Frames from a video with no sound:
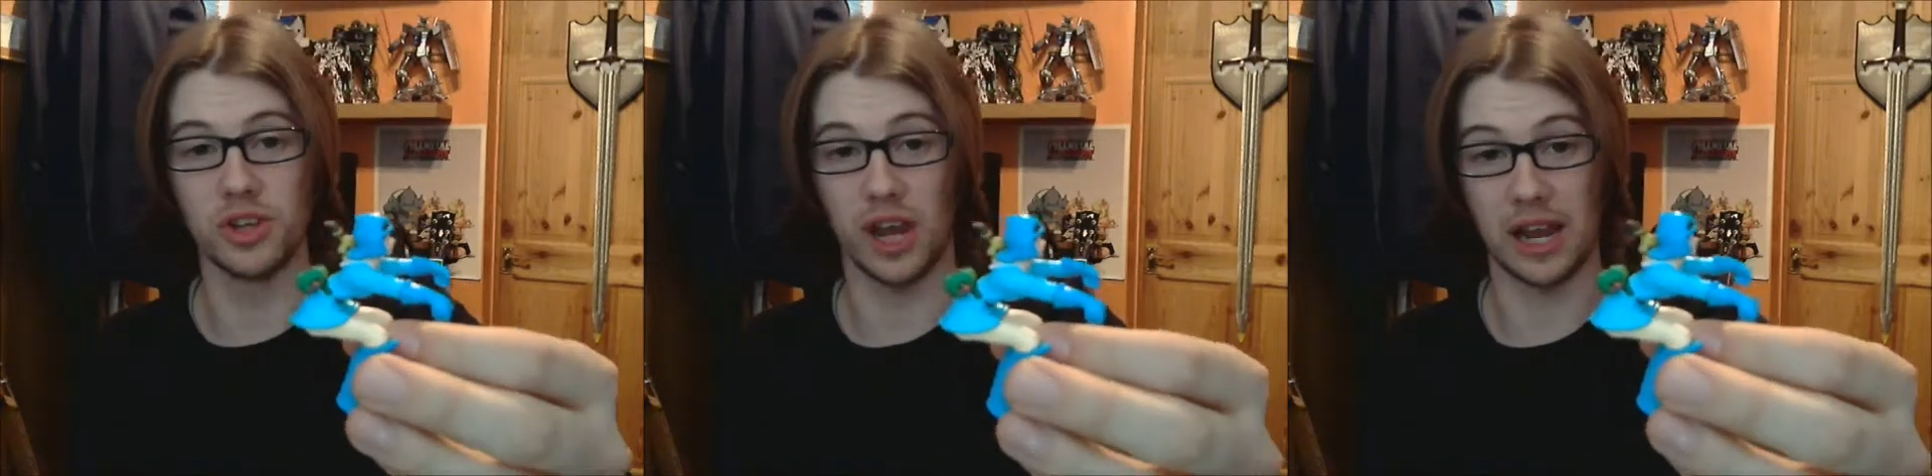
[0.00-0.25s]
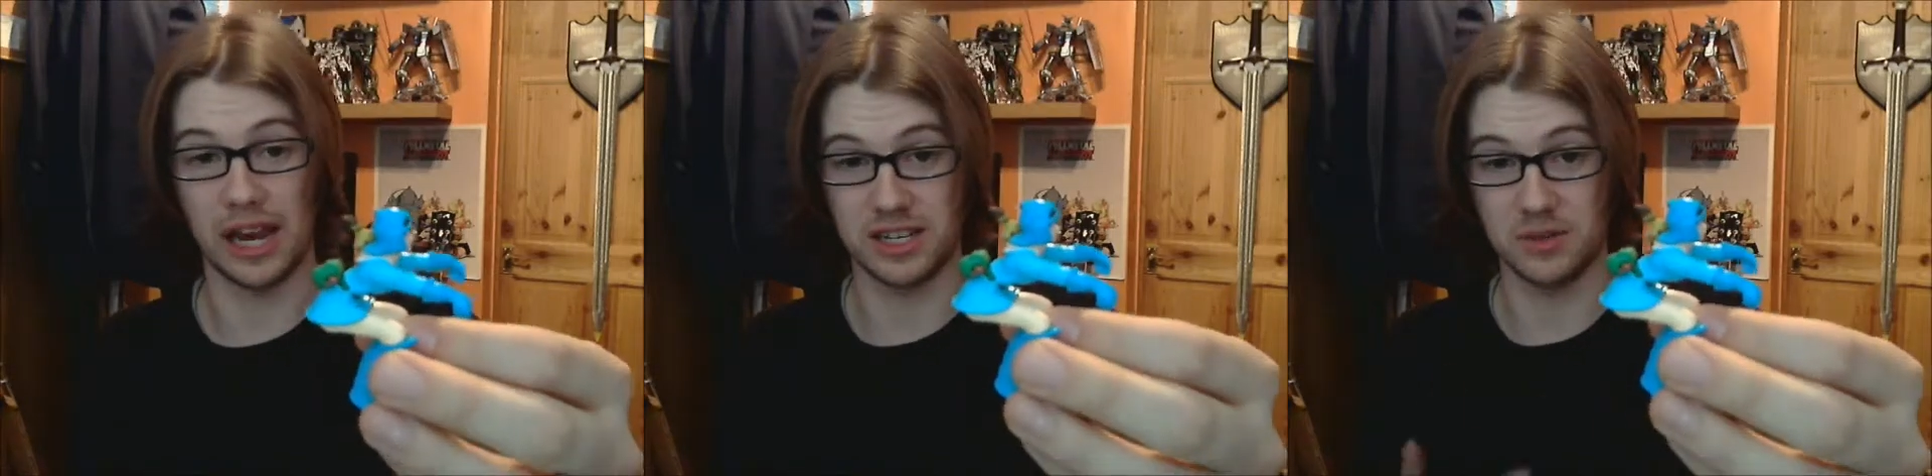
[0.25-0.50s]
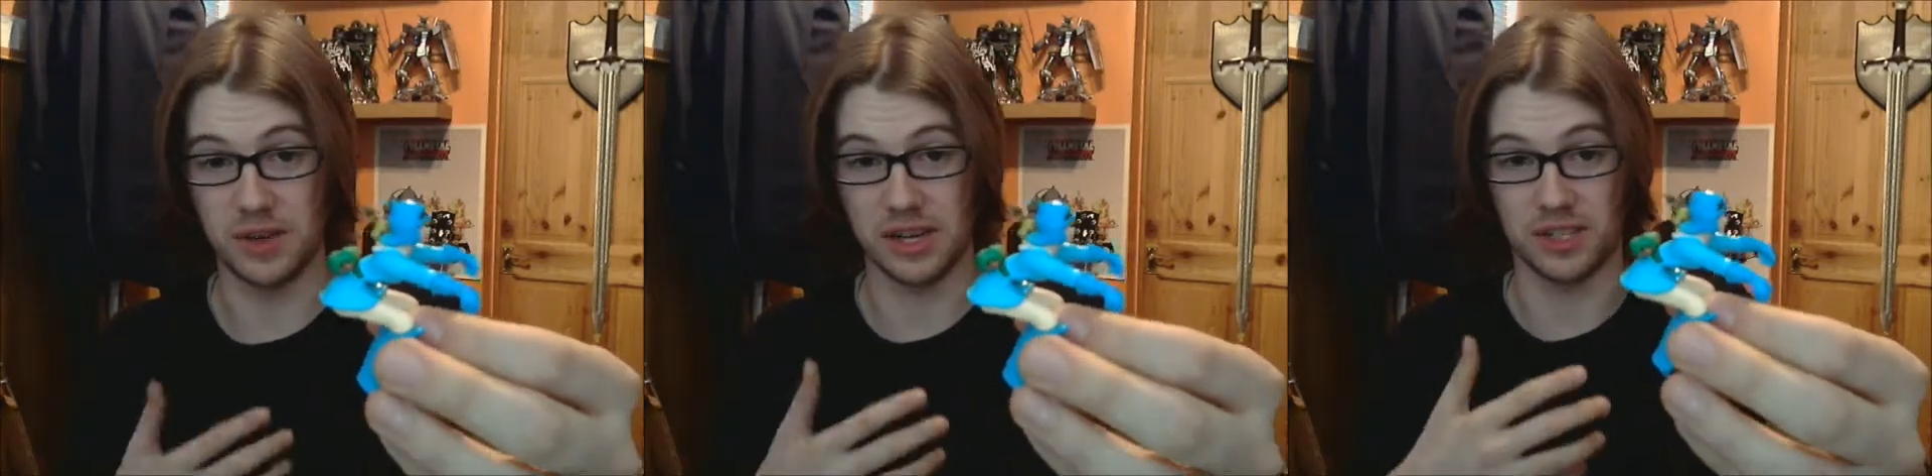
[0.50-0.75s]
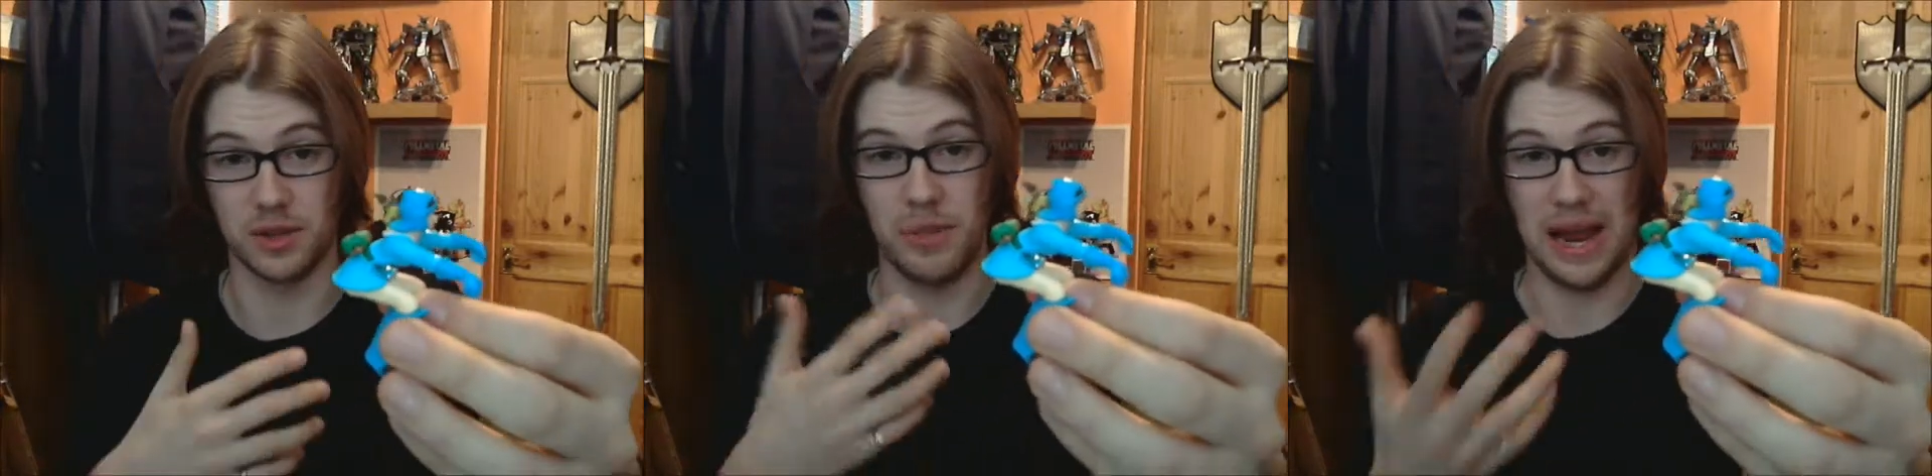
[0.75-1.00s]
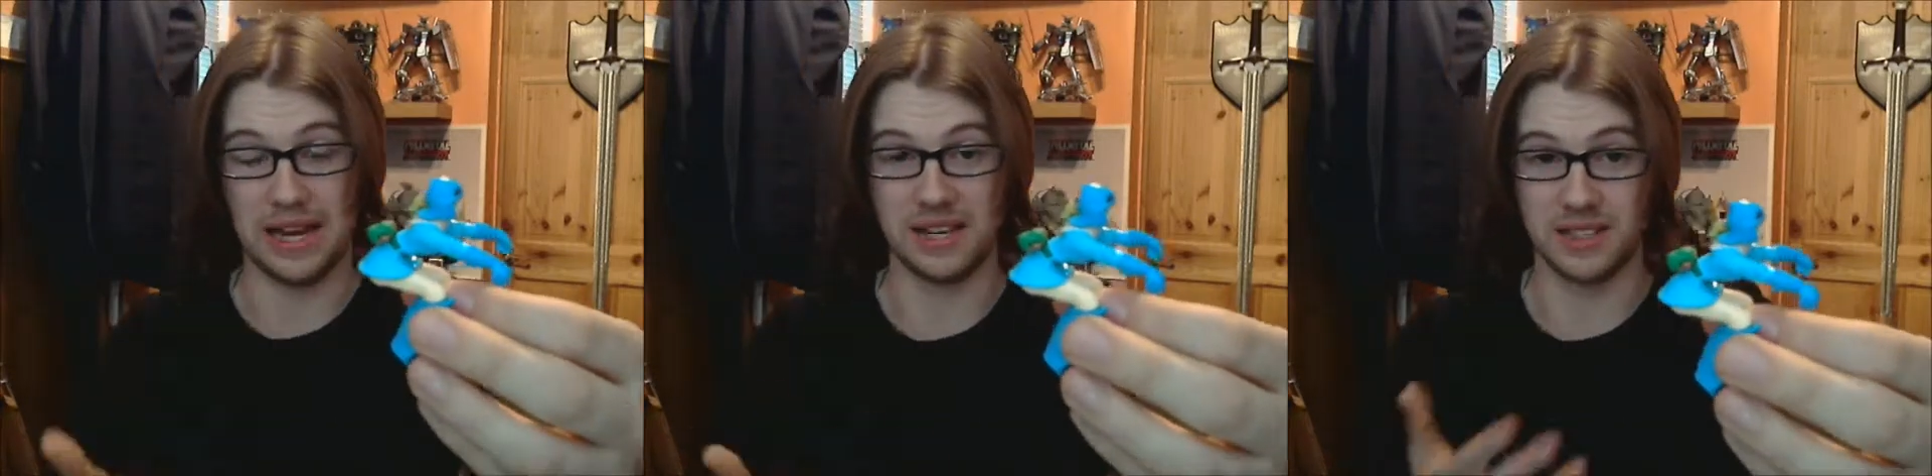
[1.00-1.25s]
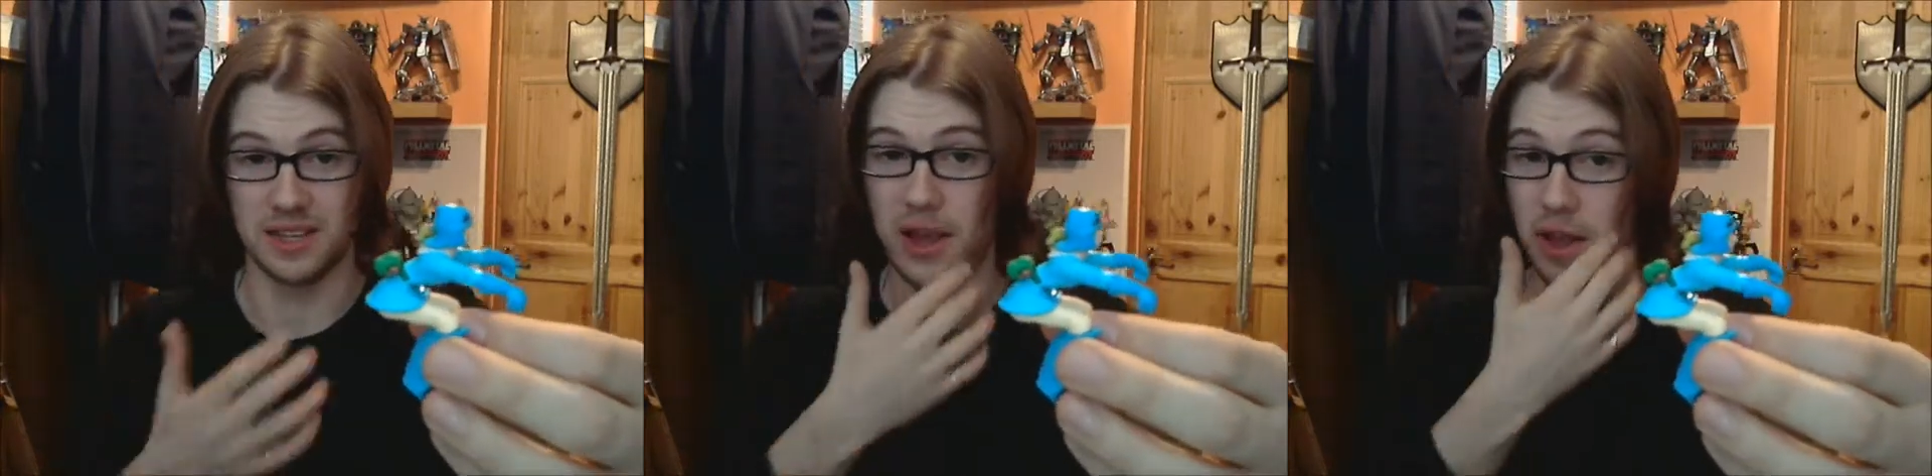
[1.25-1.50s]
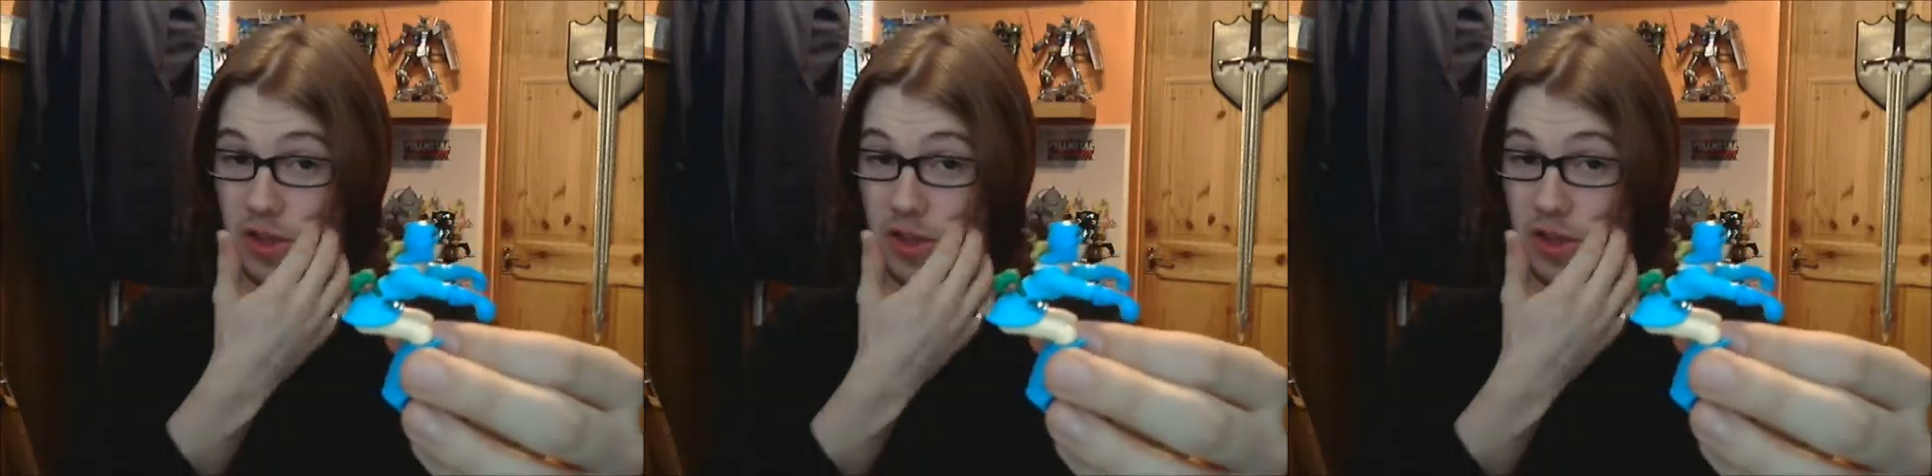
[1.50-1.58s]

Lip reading: I actually mixed the pants.